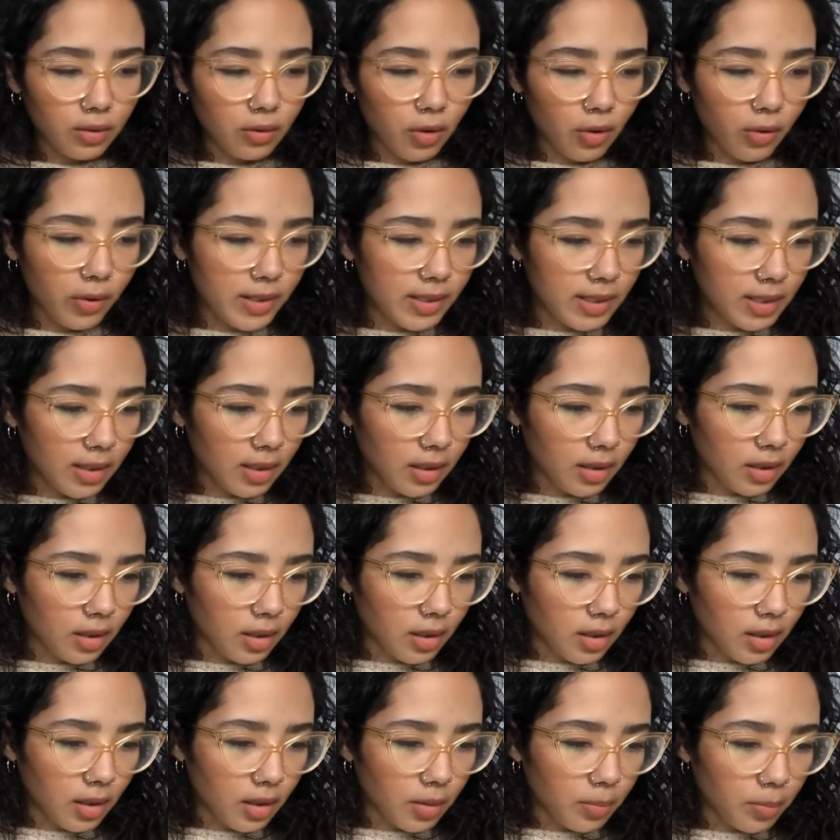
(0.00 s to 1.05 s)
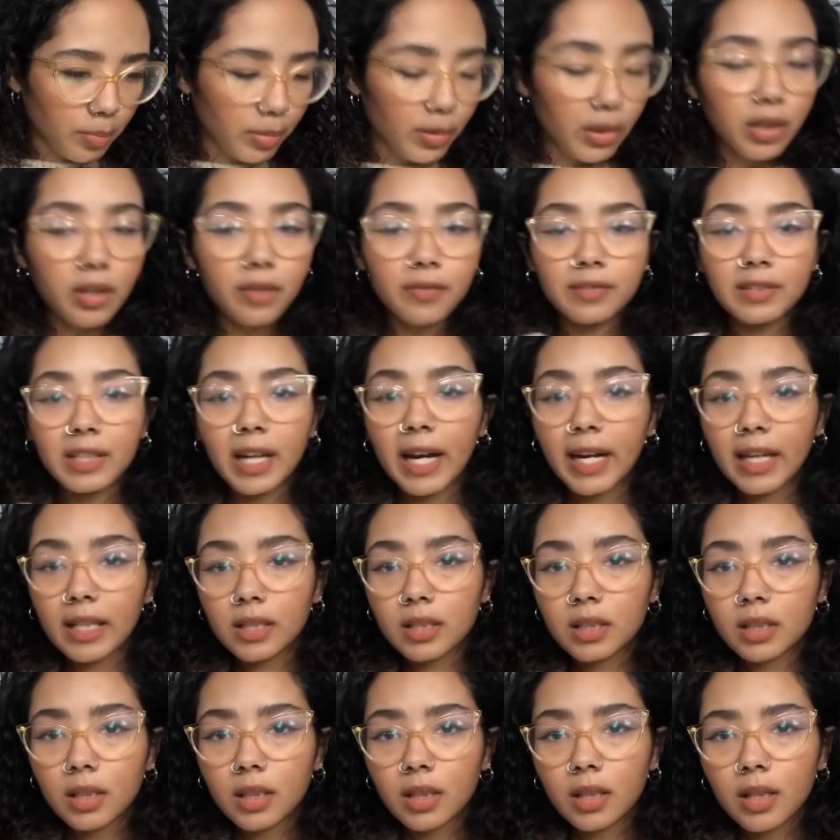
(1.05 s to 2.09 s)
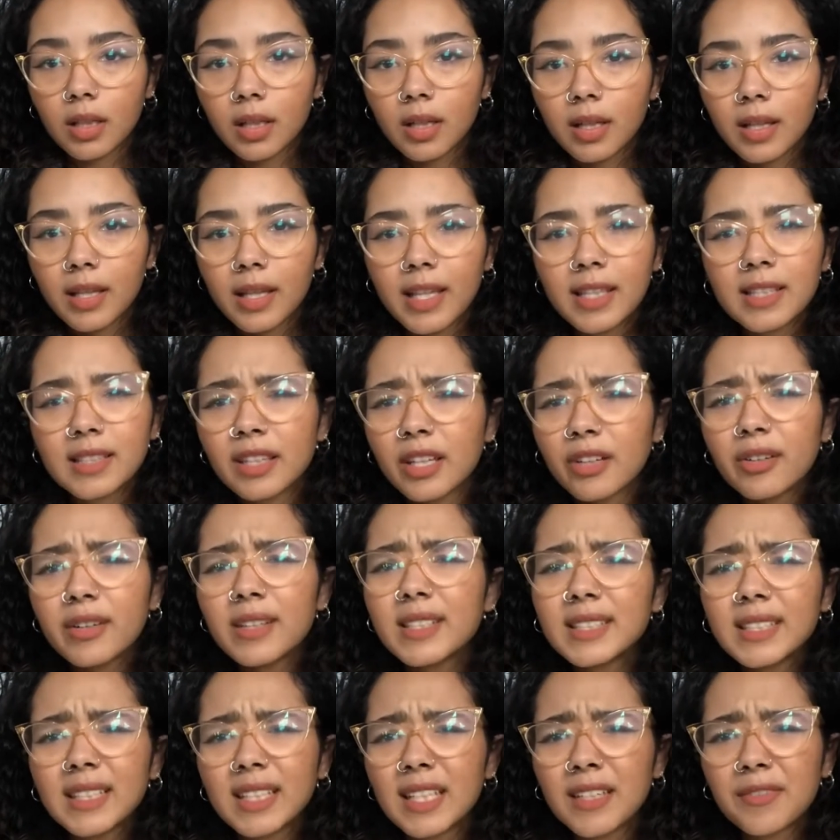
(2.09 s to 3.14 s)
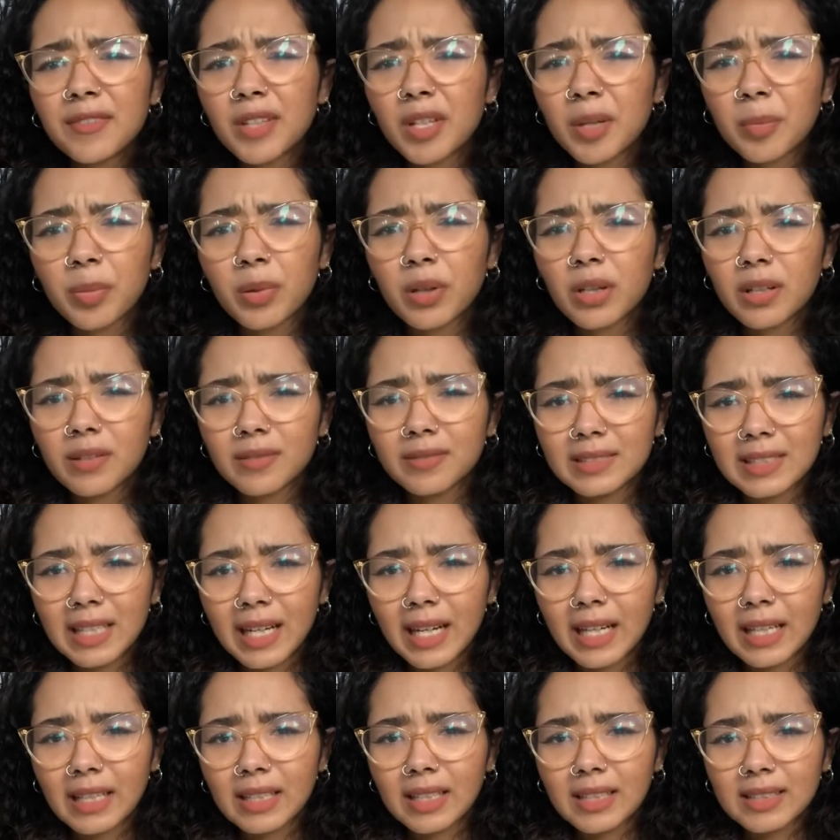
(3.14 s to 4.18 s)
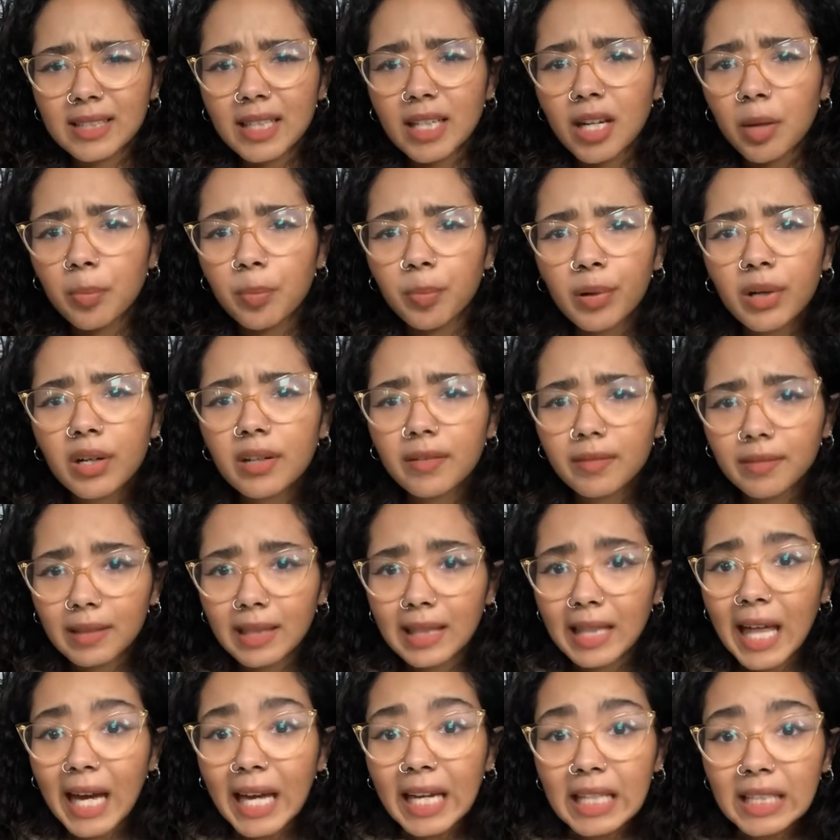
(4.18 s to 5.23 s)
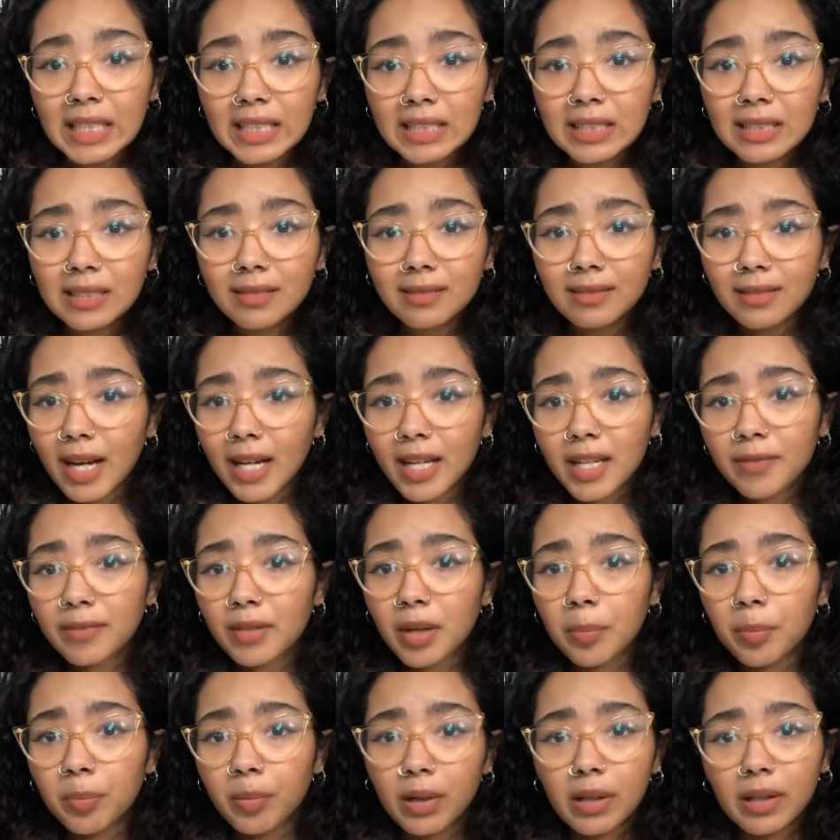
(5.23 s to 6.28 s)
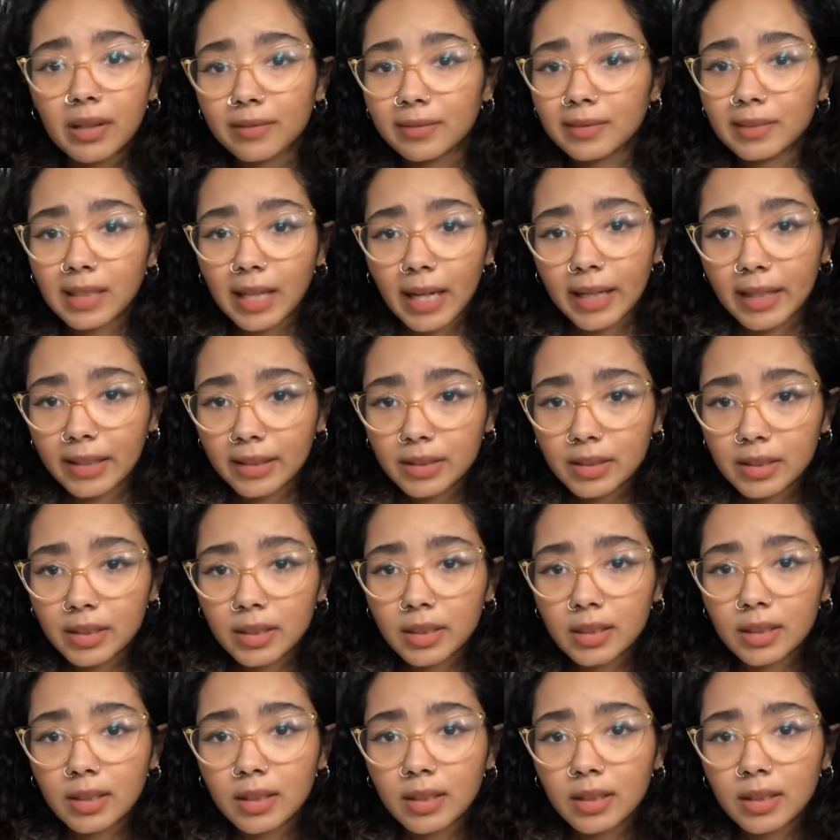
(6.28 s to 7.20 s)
Or is it Book of Night? There isn't even a Book of Night. It's like a Book of Light, not even a Book of Night.